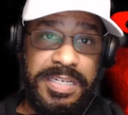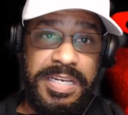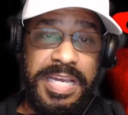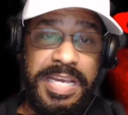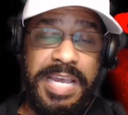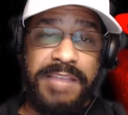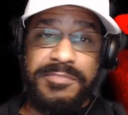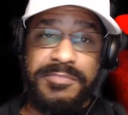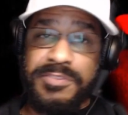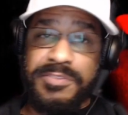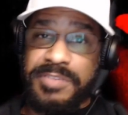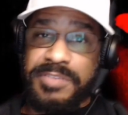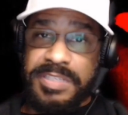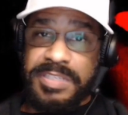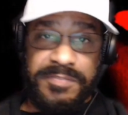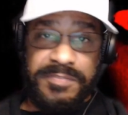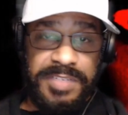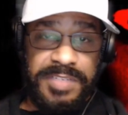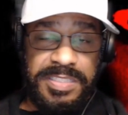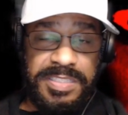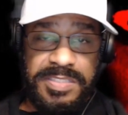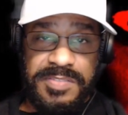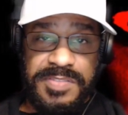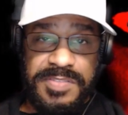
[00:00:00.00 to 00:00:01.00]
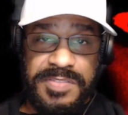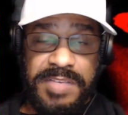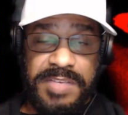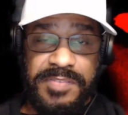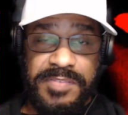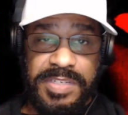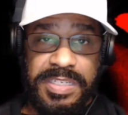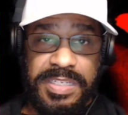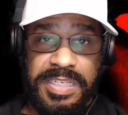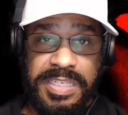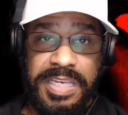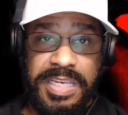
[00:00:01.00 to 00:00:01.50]
after the events of
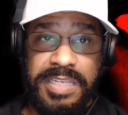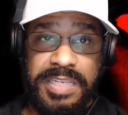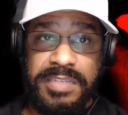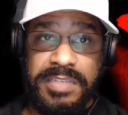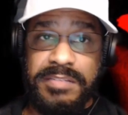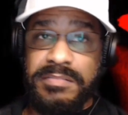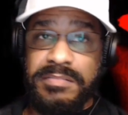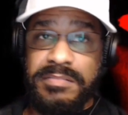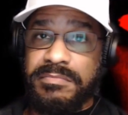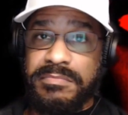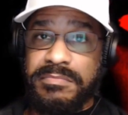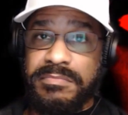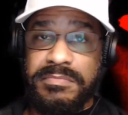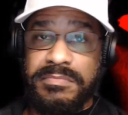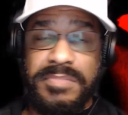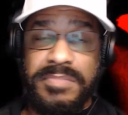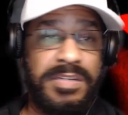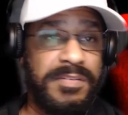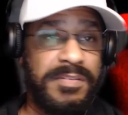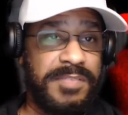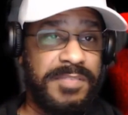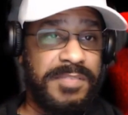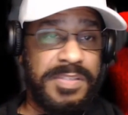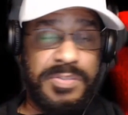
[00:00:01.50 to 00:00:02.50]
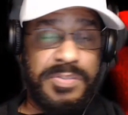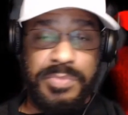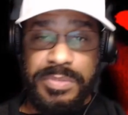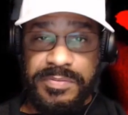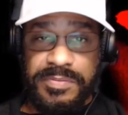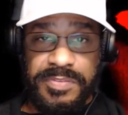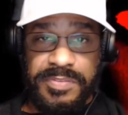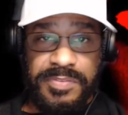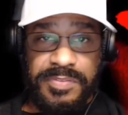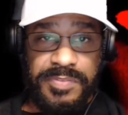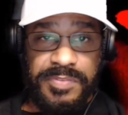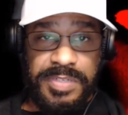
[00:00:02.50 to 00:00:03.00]
78, none of this would
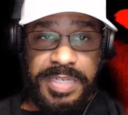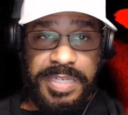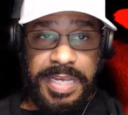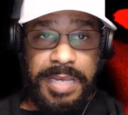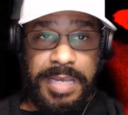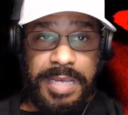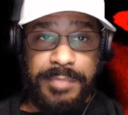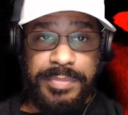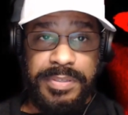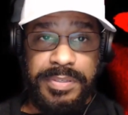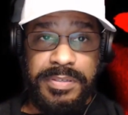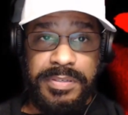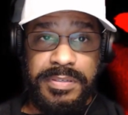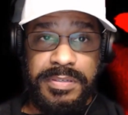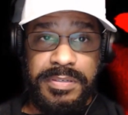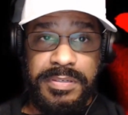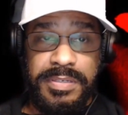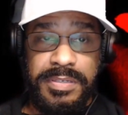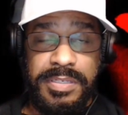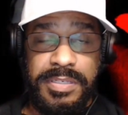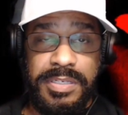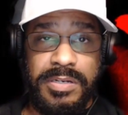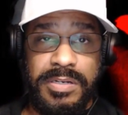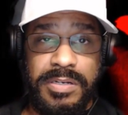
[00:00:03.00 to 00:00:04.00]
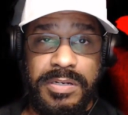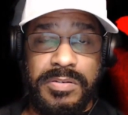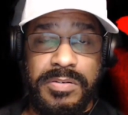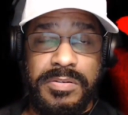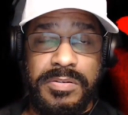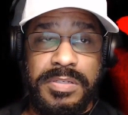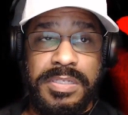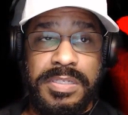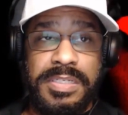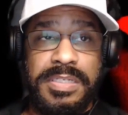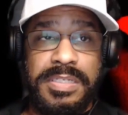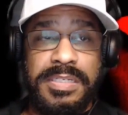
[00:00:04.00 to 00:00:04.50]
have even happened. You know,
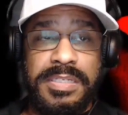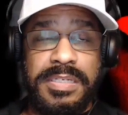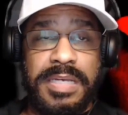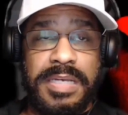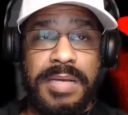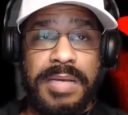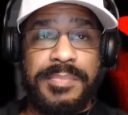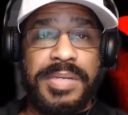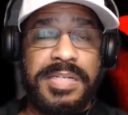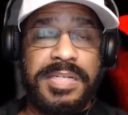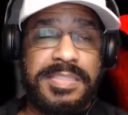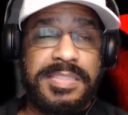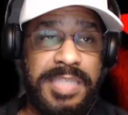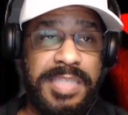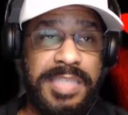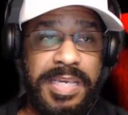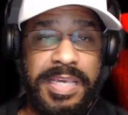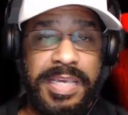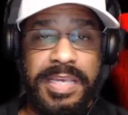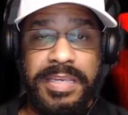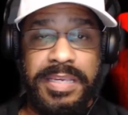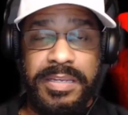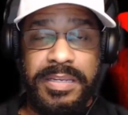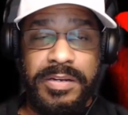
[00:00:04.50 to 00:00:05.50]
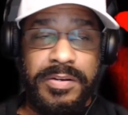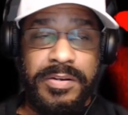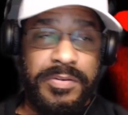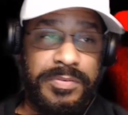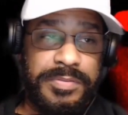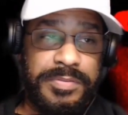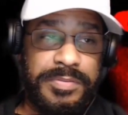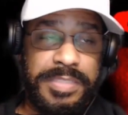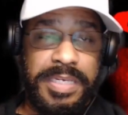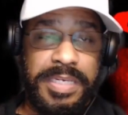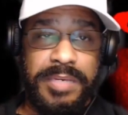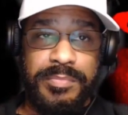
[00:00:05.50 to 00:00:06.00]
now I'm not saying, you
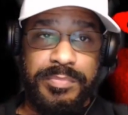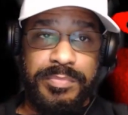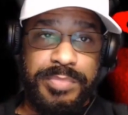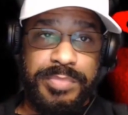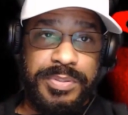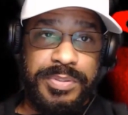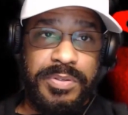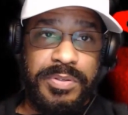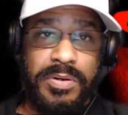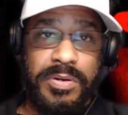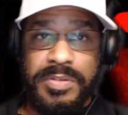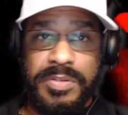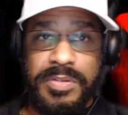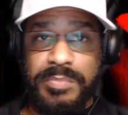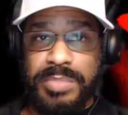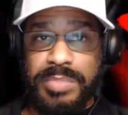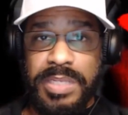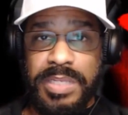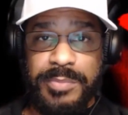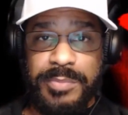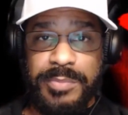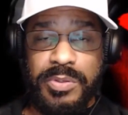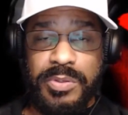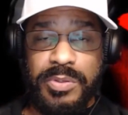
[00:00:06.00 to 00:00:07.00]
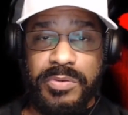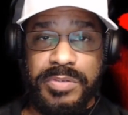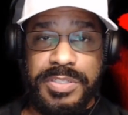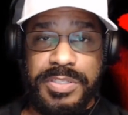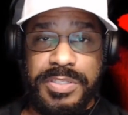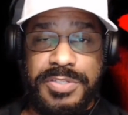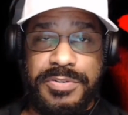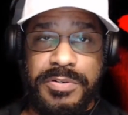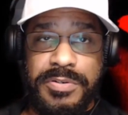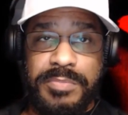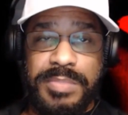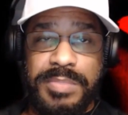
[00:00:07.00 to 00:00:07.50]
know, okay, put all the blame on
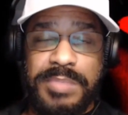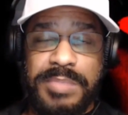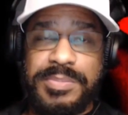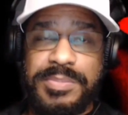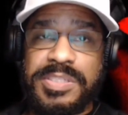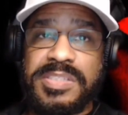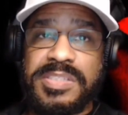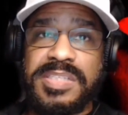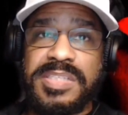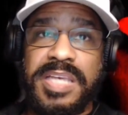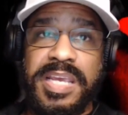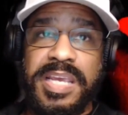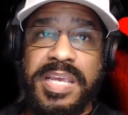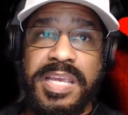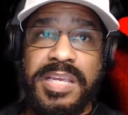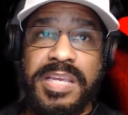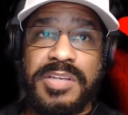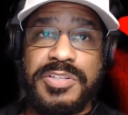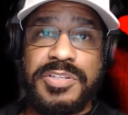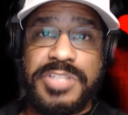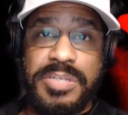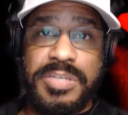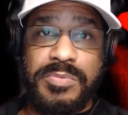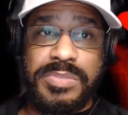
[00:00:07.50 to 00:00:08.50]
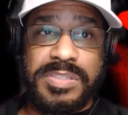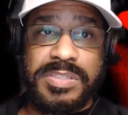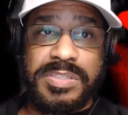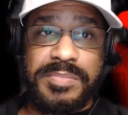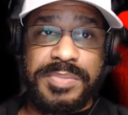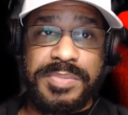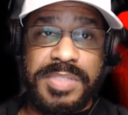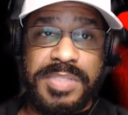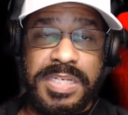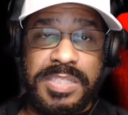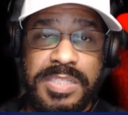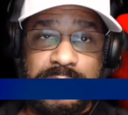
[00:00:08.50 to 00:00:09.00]
Laurie Strode, but I'm just saying she was
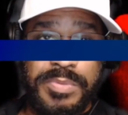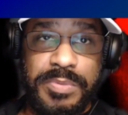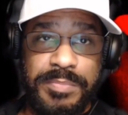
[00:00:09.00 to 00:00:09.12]
obsessed with